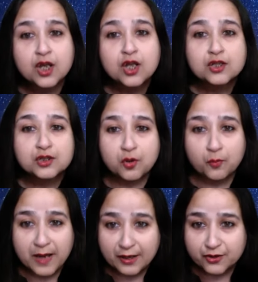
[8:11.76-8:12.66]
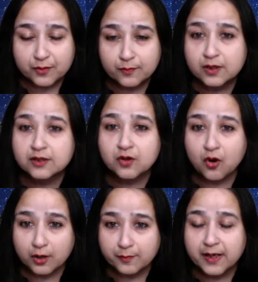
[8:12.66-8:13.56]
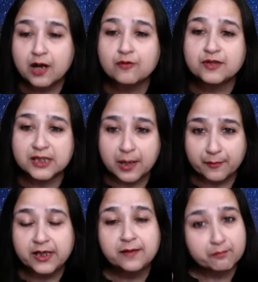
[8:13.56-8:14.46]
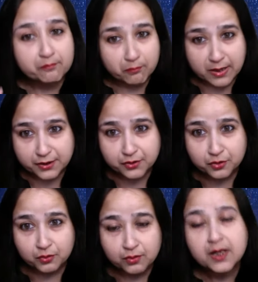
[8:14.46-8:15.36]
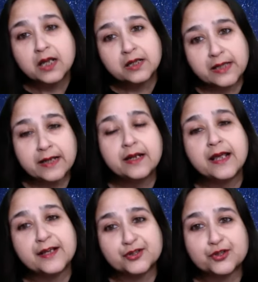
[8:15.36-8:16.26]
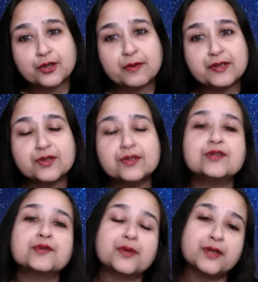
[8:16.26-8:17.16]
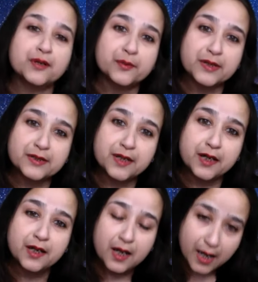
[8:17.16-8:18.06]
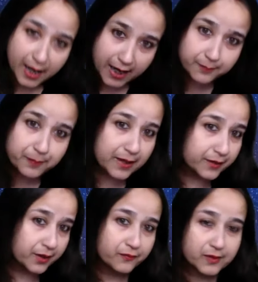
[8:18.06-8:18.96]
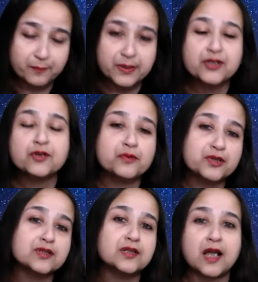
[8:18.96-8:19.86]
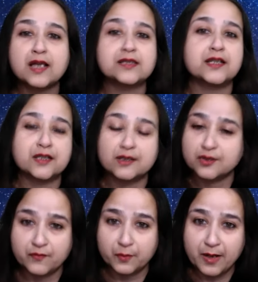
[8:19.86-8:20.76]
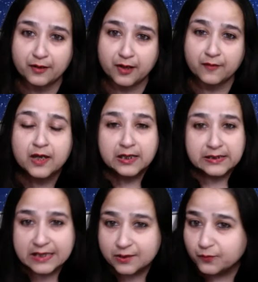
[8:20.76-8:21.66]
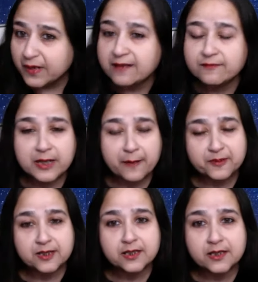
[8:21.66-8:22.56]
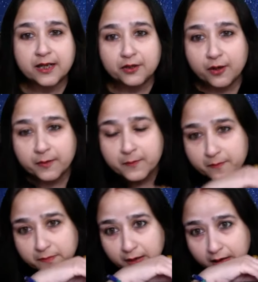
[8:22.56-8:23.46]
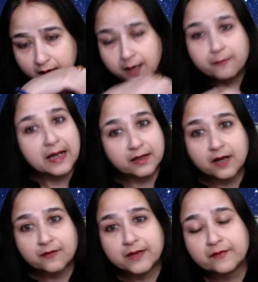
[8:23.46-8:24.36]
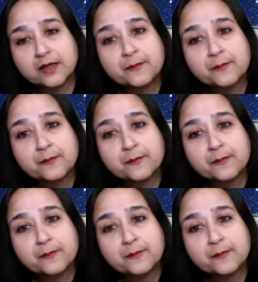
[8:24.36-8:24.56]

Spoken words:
So parajumbles, odd man out, summary must do. Then extra questions, critical reasoning, and paragraph completion, which is last sentence of the paragraph. These five chapters in your paragraph level.